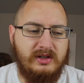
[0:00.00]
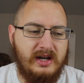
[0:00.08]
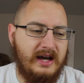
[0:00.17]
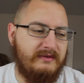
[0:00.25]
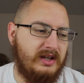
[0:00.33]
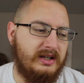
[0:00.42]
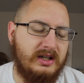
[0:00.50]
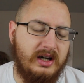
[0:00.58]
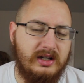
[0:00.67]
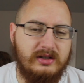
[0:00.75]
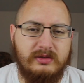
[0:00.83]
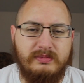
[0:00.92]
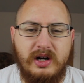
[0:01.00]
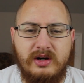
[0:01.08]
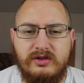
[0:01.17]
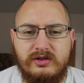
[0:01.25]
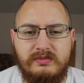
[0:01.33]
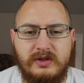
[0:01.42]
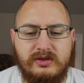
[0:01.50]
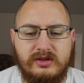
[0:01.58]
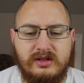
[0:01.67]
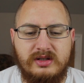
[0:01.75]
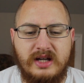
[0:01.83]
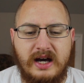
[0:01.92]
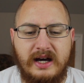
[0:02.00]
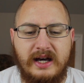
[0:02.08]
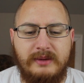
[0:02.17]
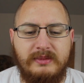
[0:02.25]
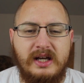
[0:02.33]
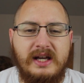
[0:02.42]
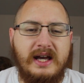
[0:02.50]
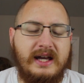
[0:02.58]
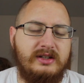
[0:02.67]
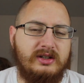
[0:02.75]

you have like a hundred posts most of the time, and